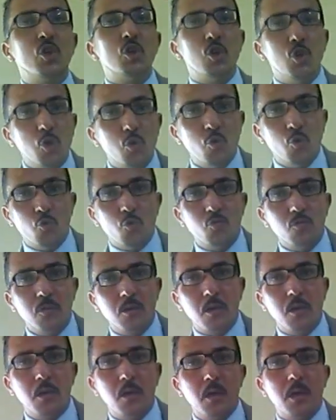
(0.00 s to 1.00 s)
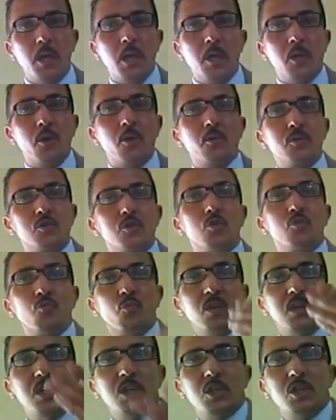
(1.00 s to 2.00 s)
new. In order to
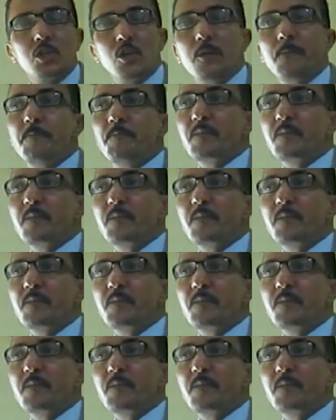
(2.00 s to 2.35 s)
reach